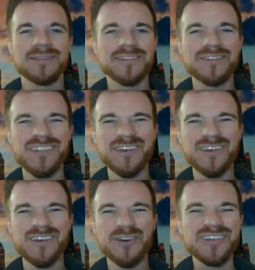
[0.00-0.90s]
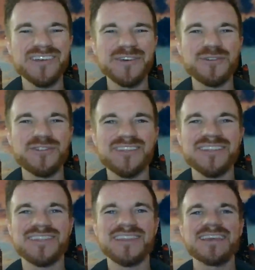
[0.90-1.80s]

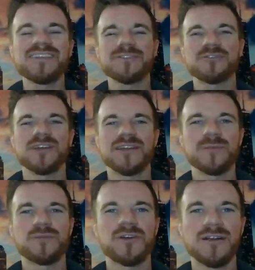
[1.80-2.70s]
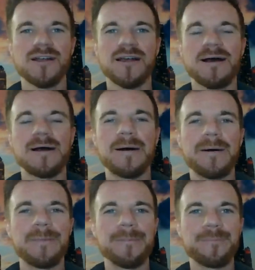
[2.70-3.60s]
just thing to it anymore.
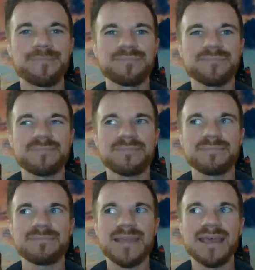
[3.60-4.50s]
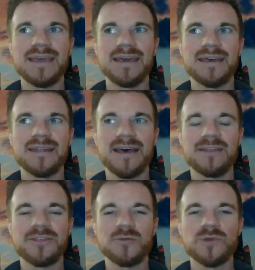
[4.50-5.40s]
And I
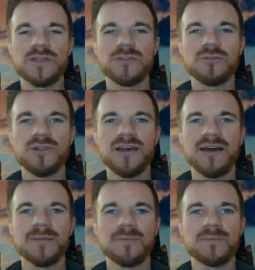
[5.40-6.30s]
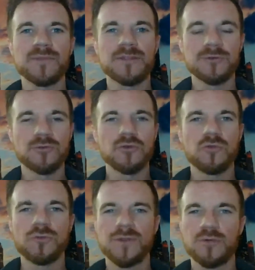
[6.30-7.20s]
think we could do a lot
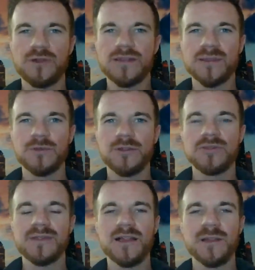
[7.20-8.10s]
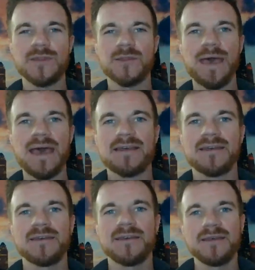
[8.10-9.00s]
to bring some of those elements back.
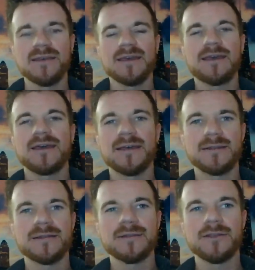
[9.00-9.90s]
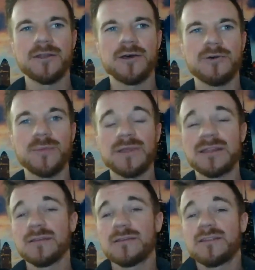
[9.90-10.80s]
And
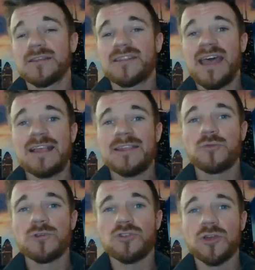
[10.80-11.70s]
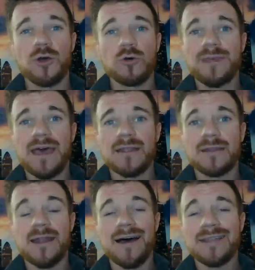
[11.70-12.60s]
the stats will show that
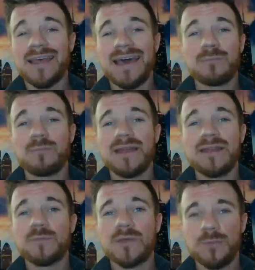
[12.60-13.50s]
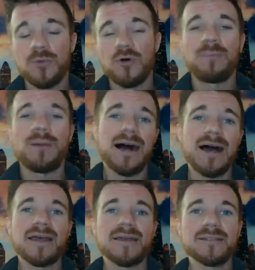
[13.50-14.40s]
not that many people
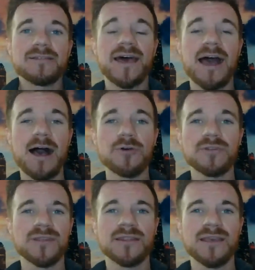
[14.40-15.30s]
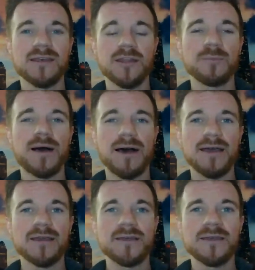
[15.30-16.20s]
buy the house that they end up
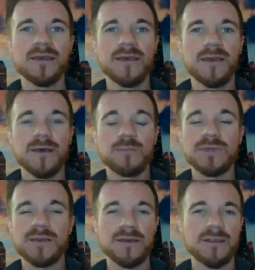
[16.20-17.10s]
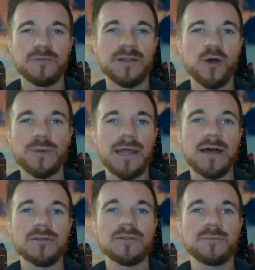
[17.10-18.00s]
buying because of an open
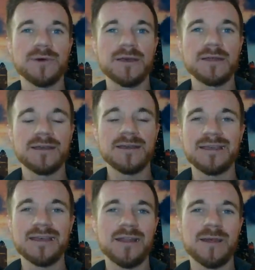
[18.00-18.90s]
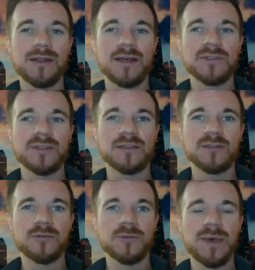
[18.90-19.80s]
house. But again, I think that
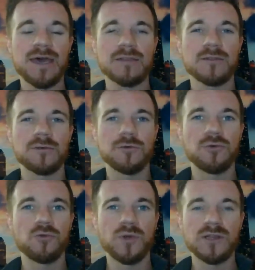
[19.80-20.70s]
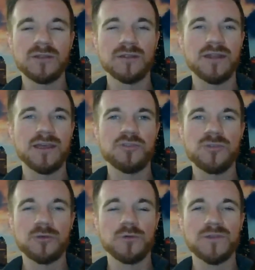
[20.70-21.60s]
this goes back to real estate
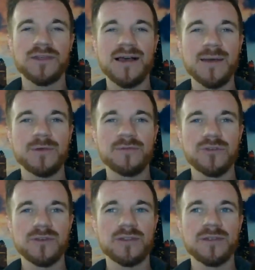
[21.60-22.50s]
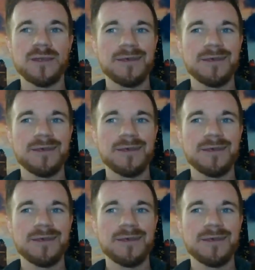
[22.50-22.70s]
agents over time have just